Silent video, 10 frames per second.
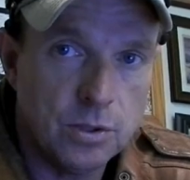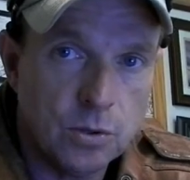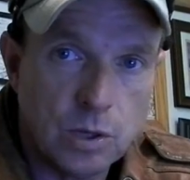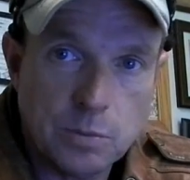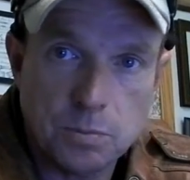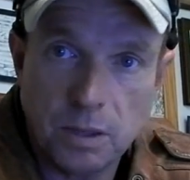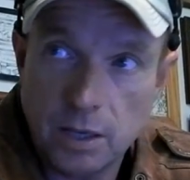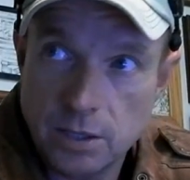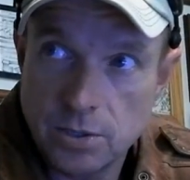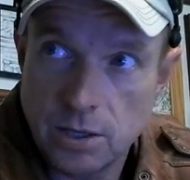Crips,
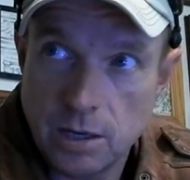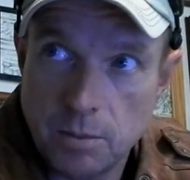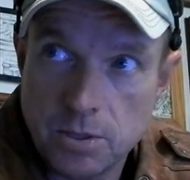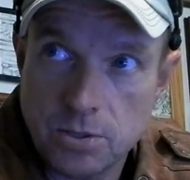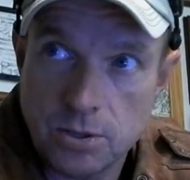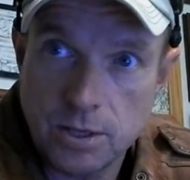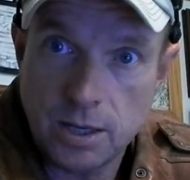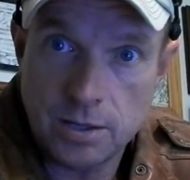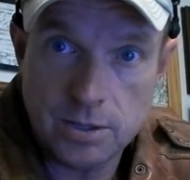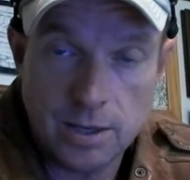Bloods, and
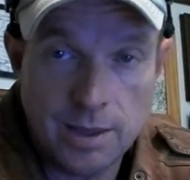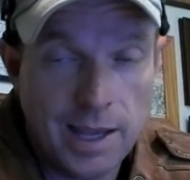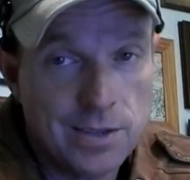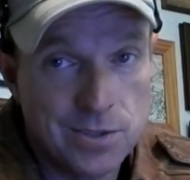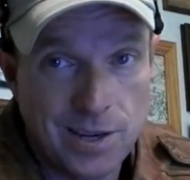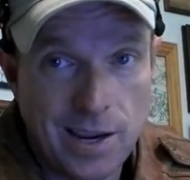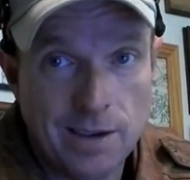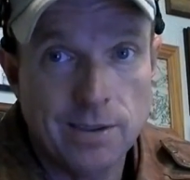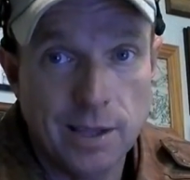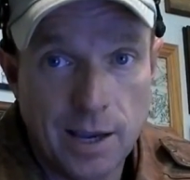MS-13s, and that's
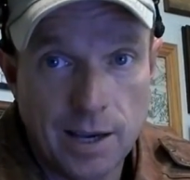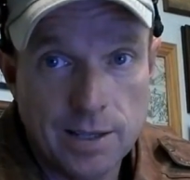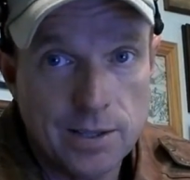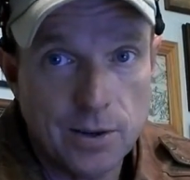saying a lot,